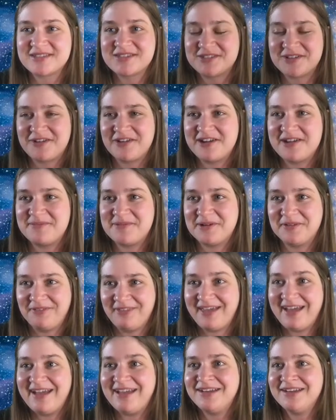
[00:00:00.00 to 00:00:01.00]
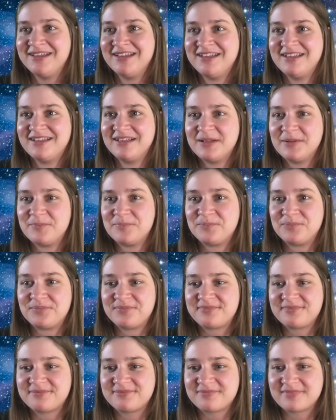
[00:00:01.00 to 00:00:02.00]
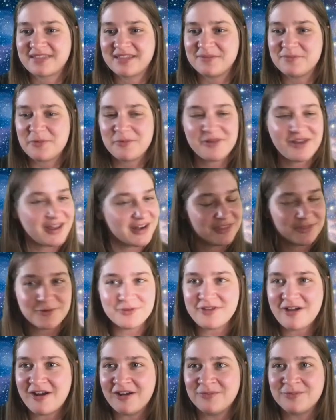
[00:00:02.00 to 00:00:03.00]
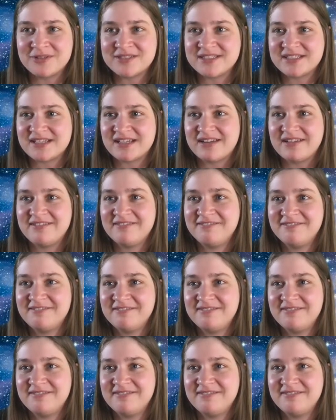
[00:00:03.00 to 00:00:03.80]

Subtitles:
Sorry about that. But we gotta throw the hard ones in.